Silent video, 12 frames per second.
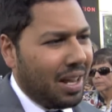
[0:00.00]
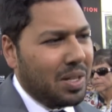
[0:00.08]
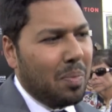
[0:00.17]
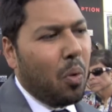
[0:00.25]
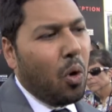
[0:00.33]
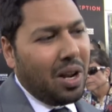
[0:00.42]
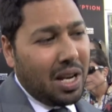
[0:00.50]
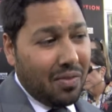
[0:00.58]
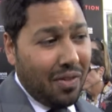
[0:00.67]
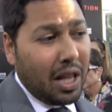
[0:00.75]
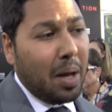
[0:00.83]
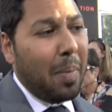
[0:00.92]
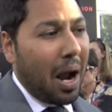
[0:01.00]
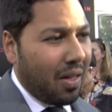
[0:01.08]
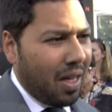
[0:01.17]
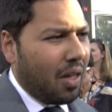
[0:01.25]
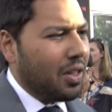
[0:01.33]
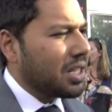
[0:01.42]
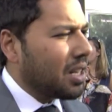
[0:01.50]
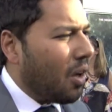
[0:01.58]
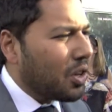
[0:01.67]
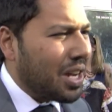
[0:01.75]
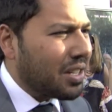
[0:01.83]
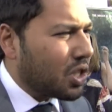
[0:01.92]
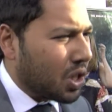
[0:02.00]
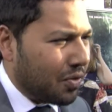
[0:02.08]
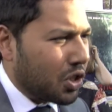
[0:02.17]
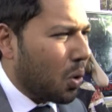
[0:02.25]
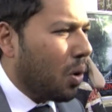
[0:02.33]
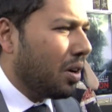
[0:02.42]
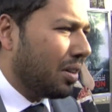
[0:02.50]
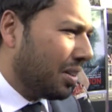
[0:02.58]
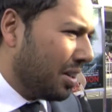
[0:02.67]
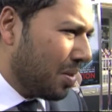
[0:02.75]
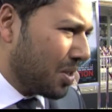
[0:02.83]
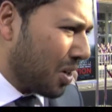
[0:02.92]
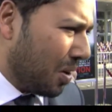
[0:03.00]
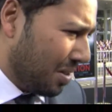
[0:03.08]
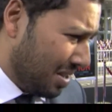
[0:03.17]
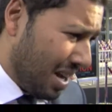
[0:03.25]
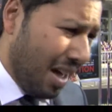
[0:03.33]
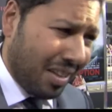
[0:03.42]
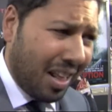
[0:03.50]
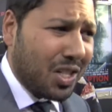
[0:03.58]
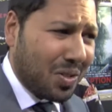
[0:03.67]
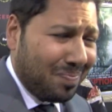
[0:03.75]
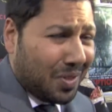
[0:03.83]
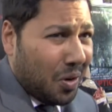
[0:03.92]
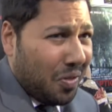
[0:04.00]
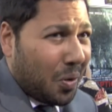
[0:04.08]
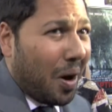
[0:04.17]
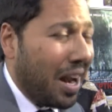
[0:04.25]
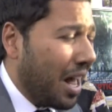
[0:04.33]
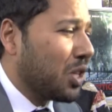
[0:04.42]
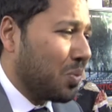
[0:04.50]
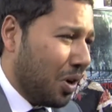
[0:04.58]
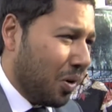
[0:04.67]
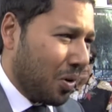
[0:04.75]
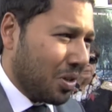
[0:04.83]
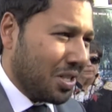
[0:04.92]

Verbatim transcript: is important to develop out of that. The technology has to serve story, you know? Right. So I think that's, you're in the great hands when you're in